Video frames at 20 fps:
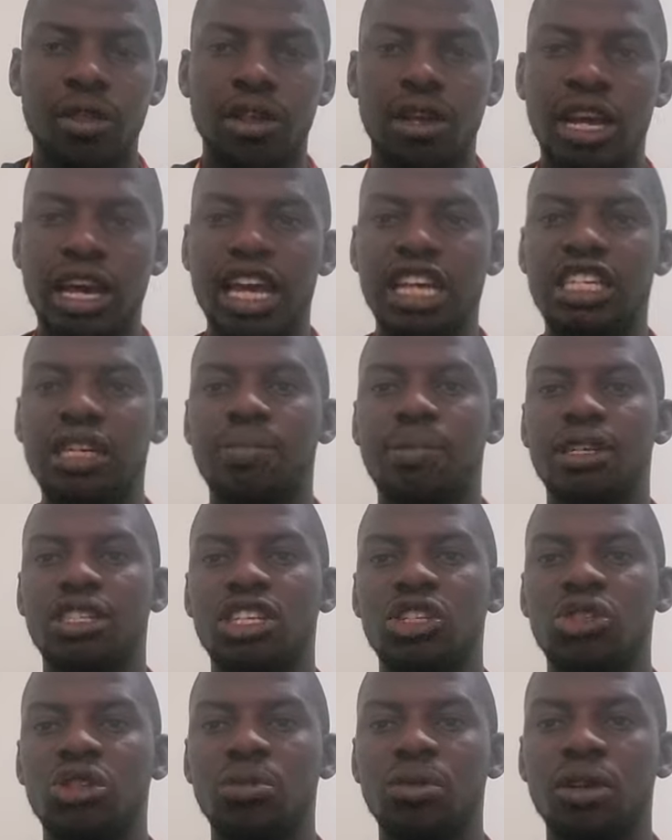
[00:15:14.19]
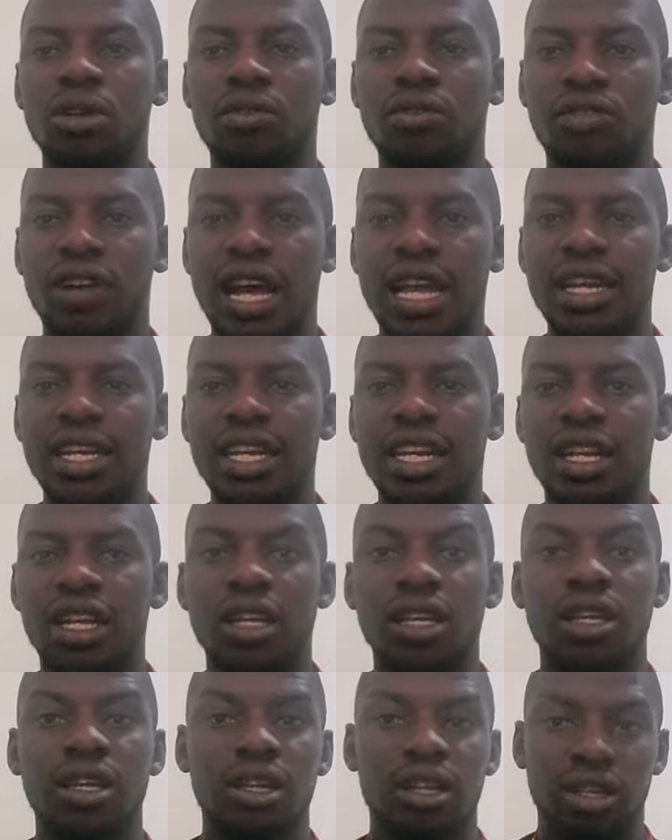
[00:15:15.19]
80% should be on funding,
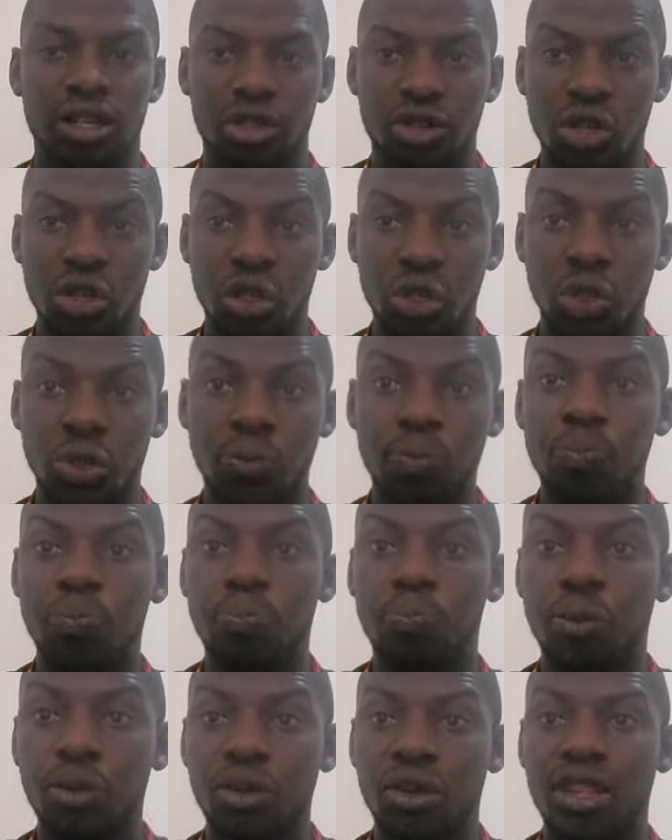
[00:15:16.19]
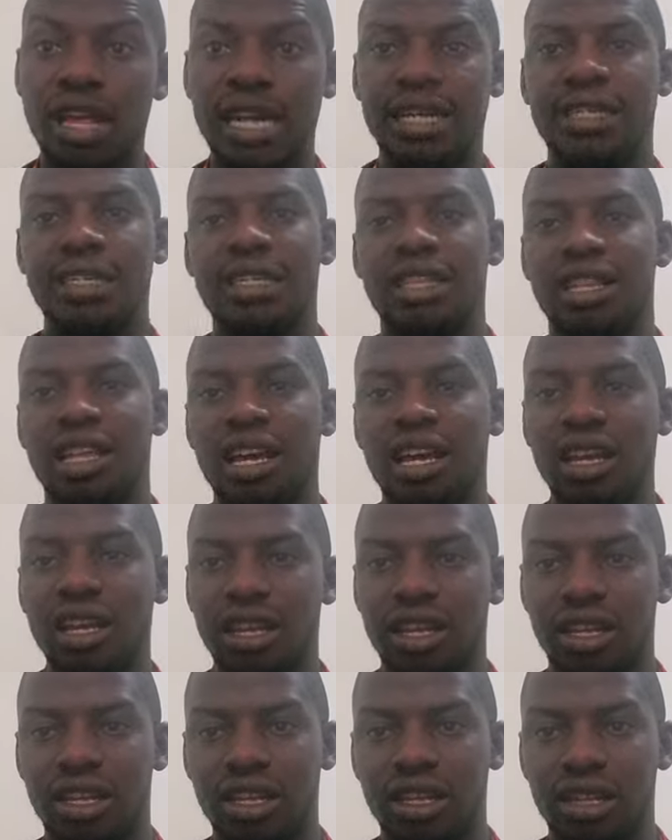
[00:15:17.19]
you should put that in the
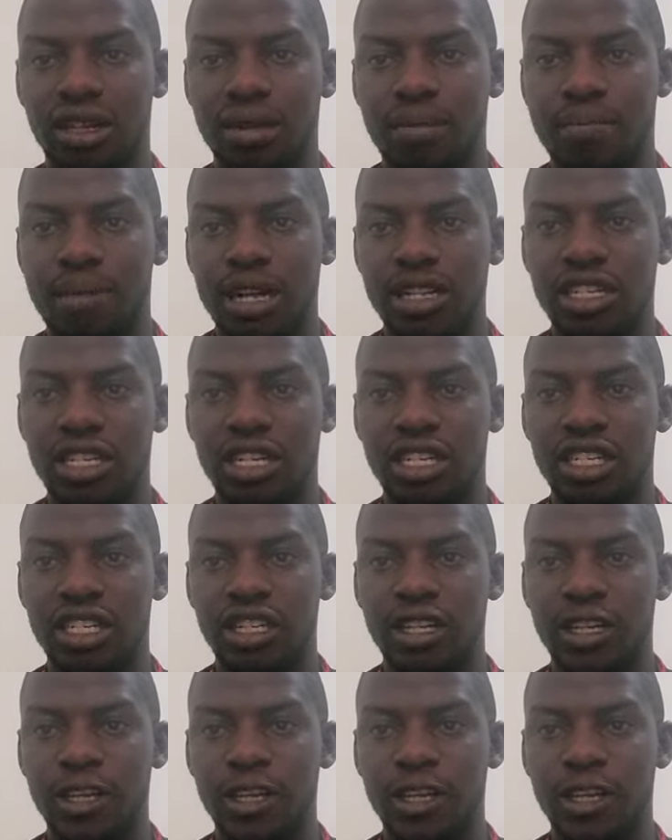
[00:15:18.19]
budget.